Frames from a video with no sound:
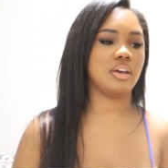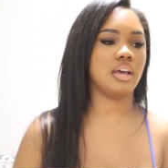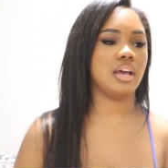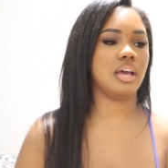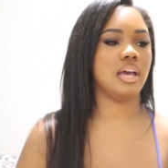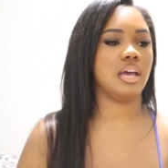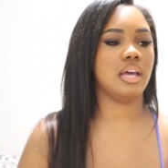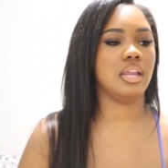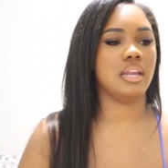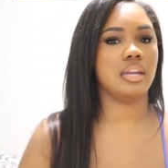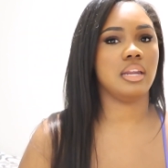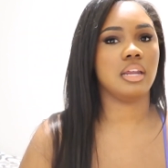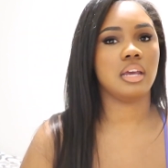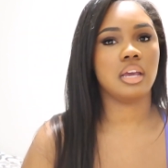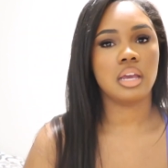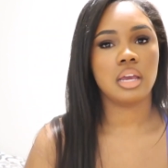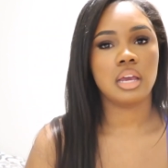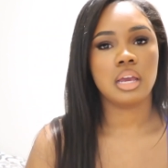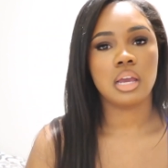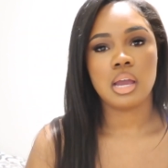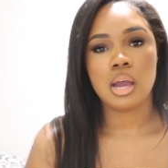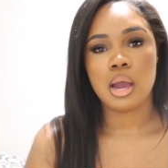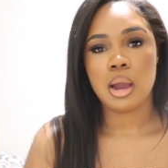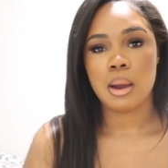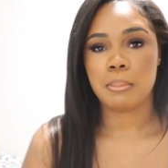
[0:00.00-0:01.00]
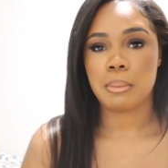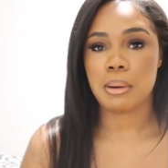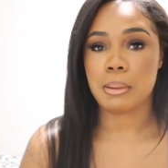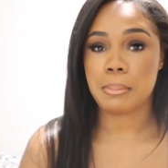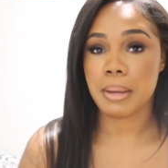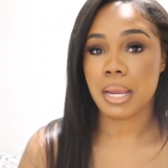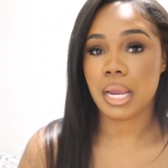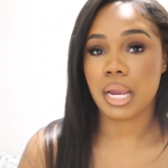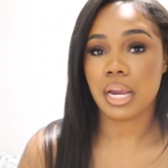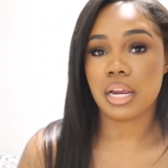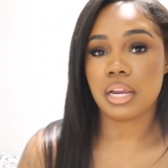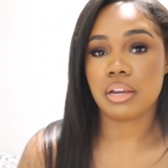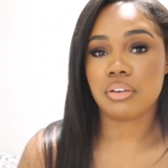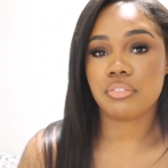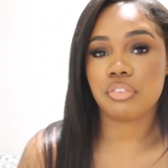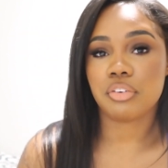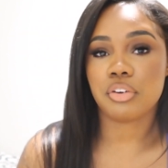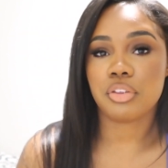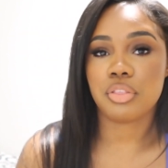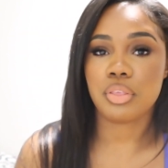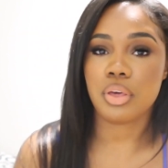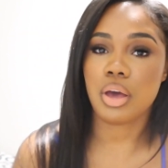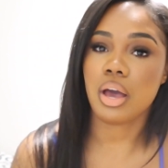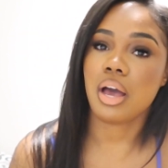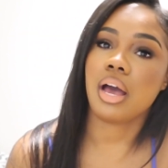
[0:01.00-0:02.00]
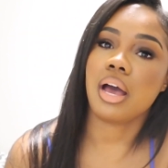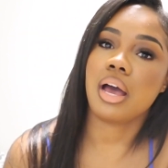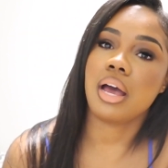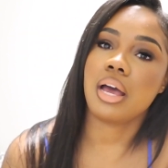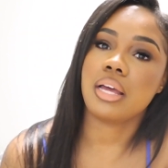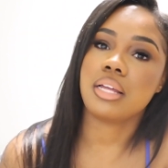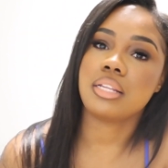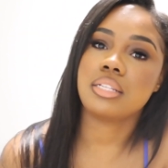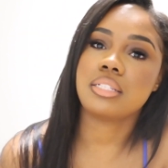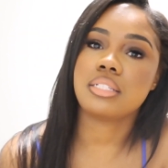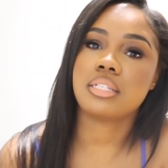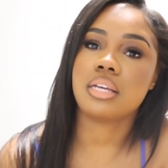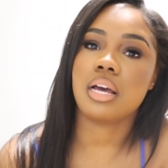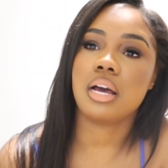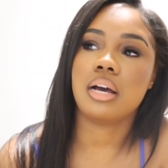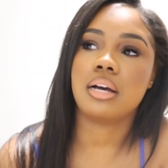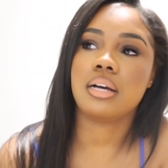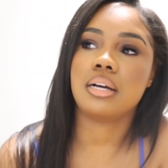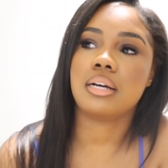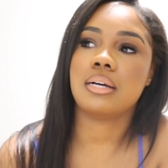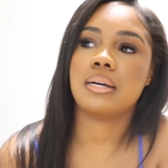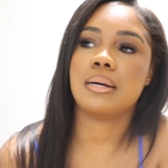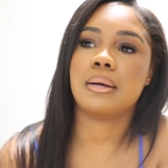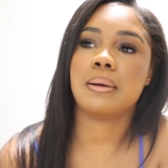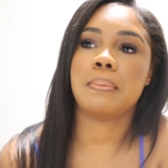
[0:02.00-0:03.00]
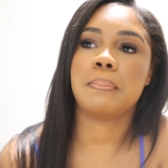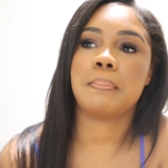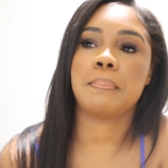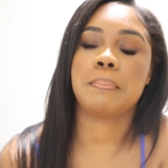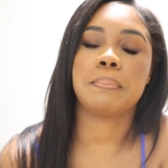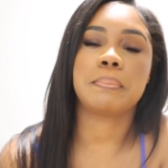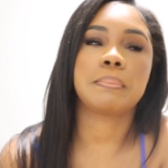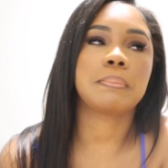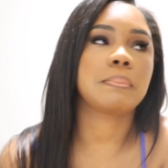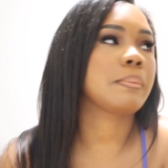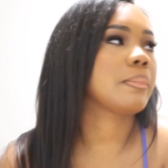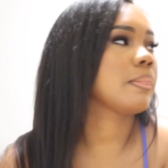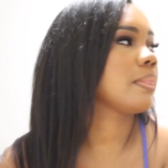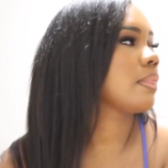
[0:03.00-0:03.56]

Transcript: and preparing for that. Um,